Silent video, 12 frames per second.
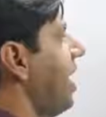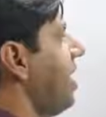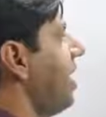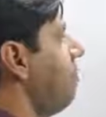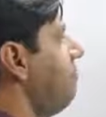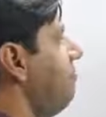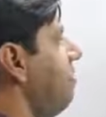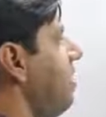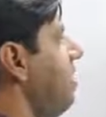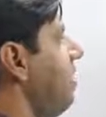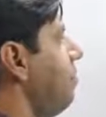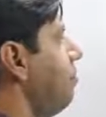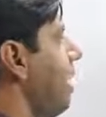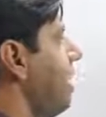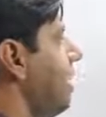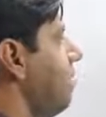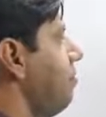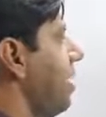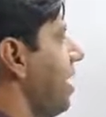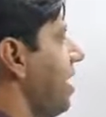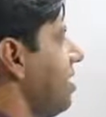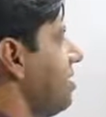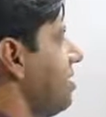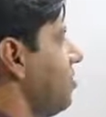end up with
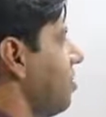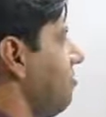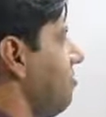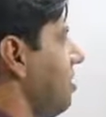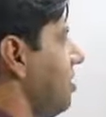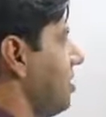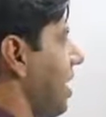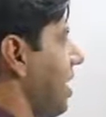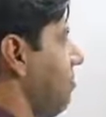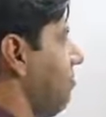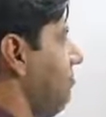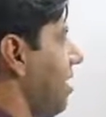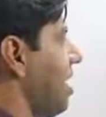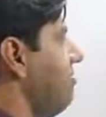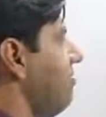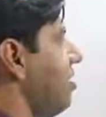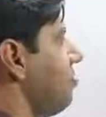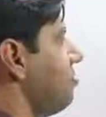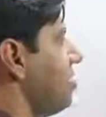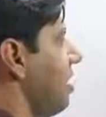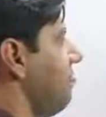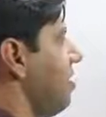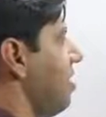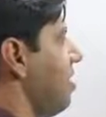multiplications of this type, 5 into
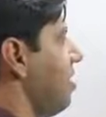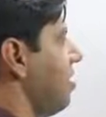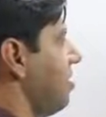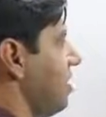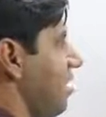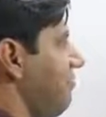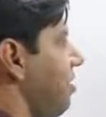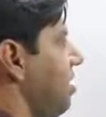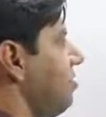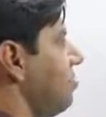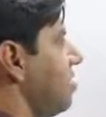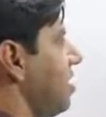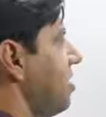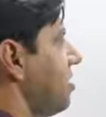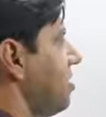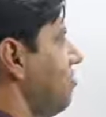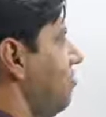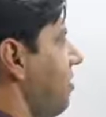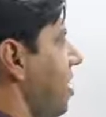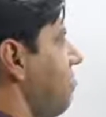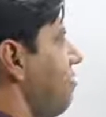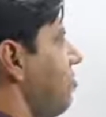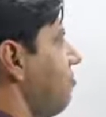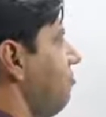7, 7 into 6 into
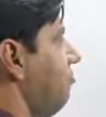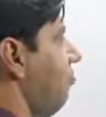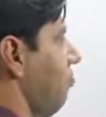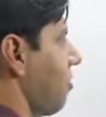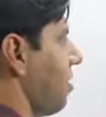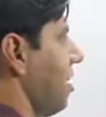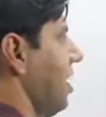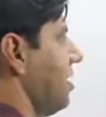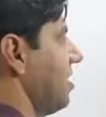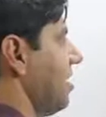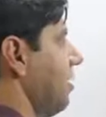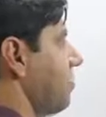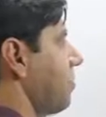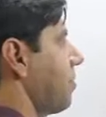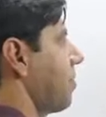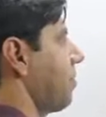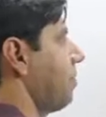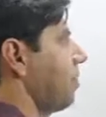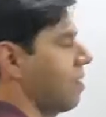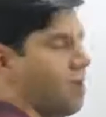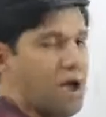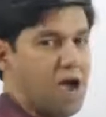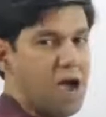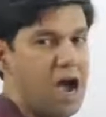5 into 4, let's say.
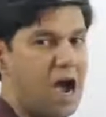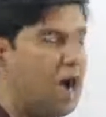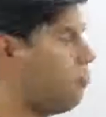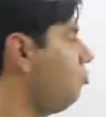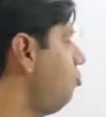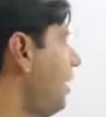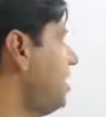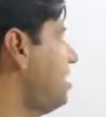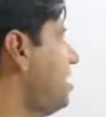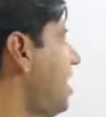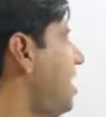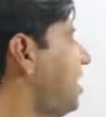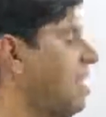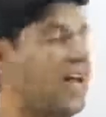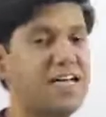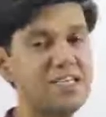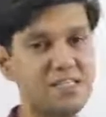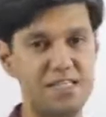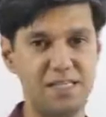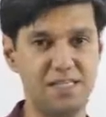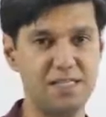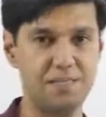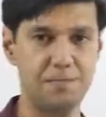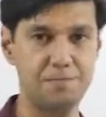How do I generalize
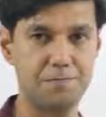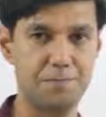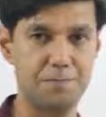this?